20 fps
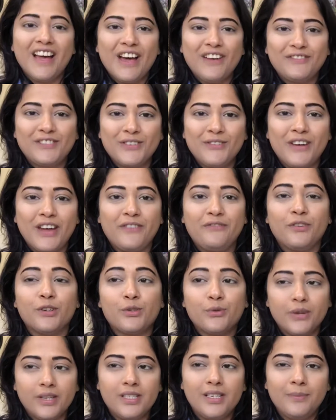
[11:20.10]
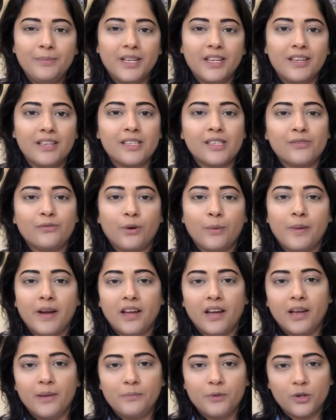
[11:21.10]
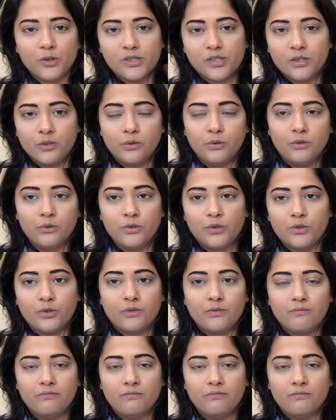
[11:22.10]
have to wait for 20 minutes for my eyebrows to